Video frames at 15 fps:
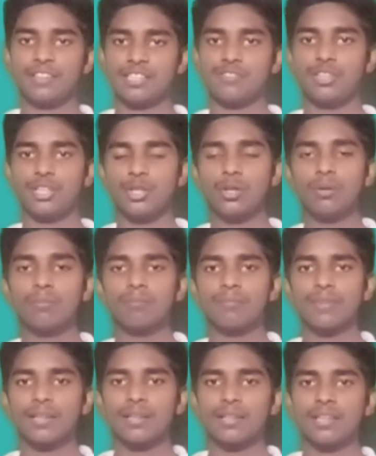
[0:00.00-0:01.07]
video.
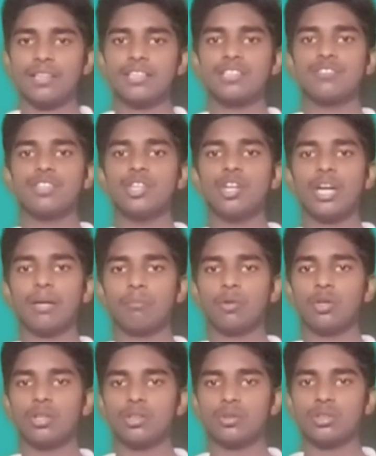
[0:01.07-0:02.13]
In this video, I am
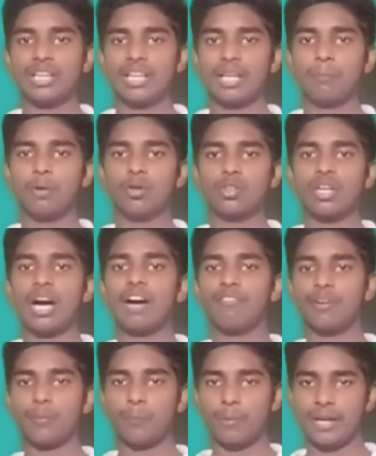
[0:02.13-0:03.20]
going to tell about
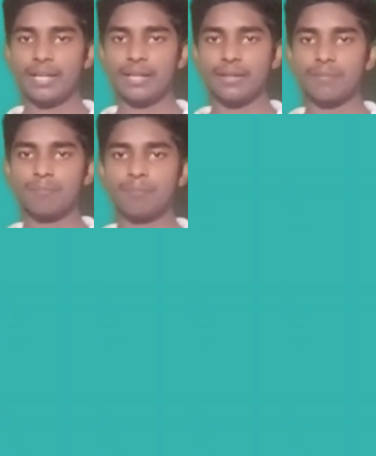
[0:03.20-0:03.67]
our brain.